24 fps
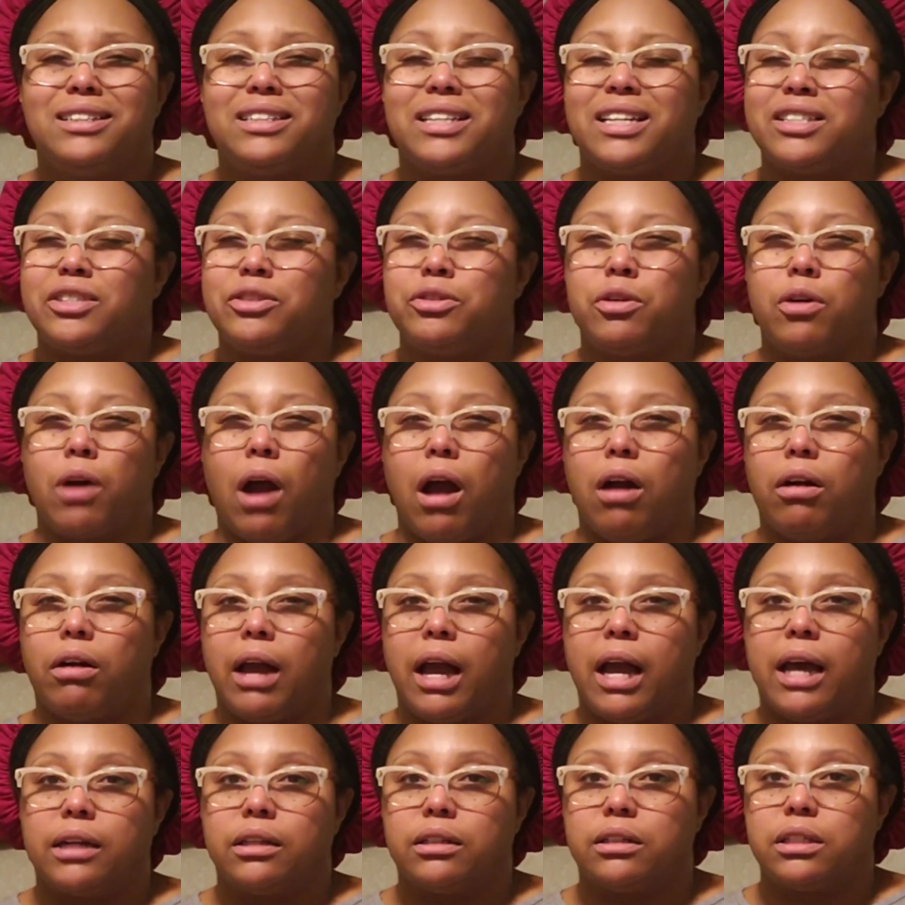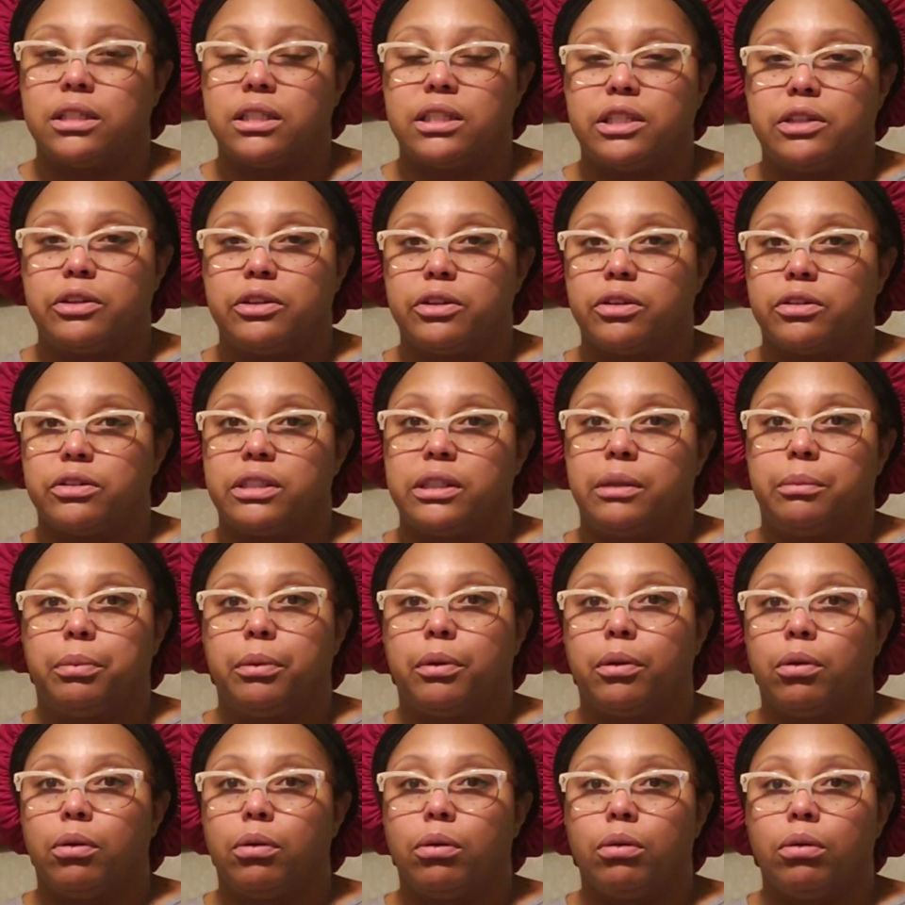just all kind of the
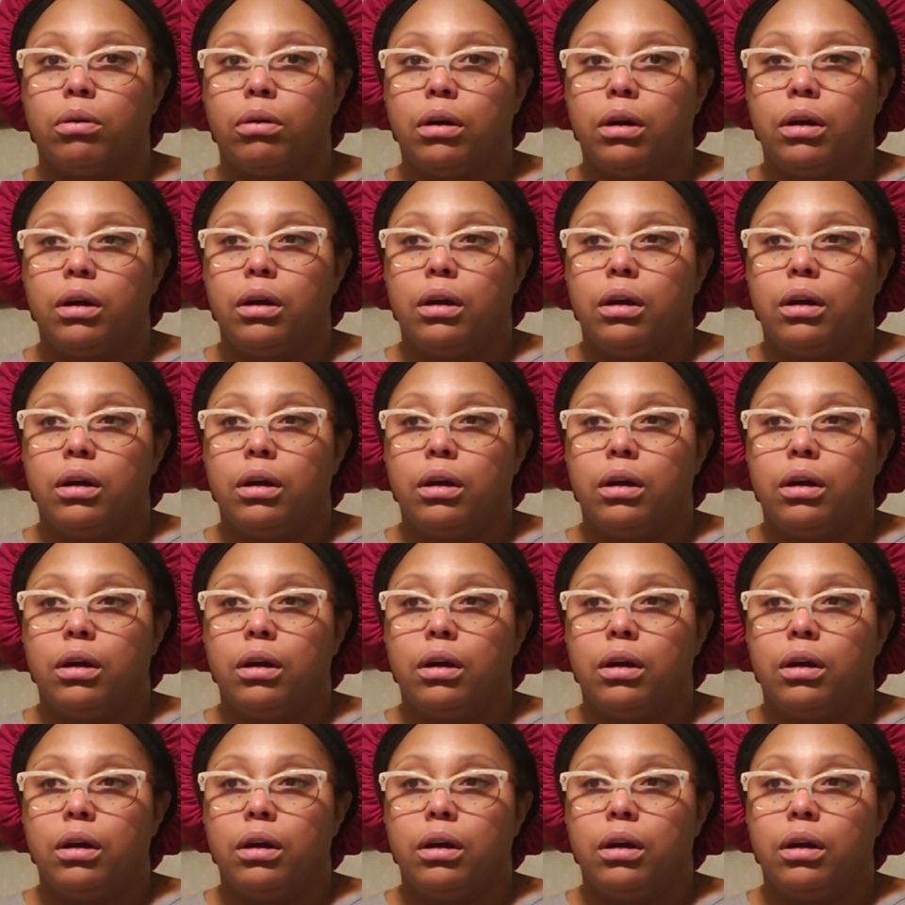stereotypical